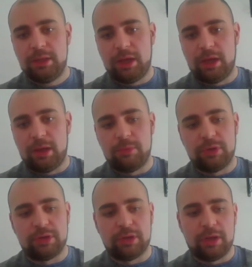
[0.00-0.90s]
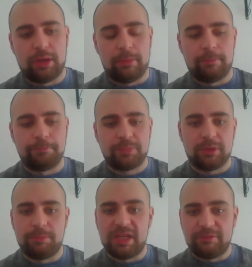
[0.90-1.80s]
Uh, we look at um,
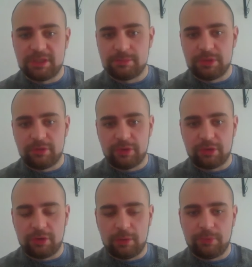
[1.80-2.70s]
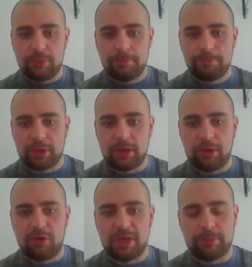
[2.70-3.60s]
the B vitamin, for example. A
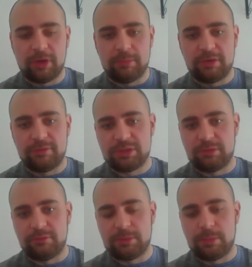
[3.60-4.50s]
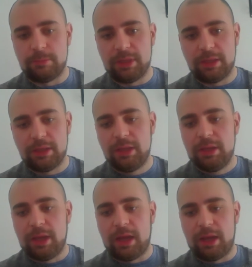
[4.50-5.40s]
lot of people can be deficient in vitamin B,
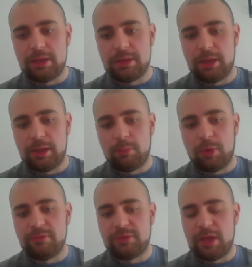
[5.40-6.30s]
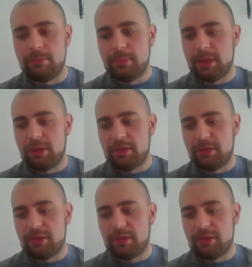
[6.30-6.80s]
and um, one of them is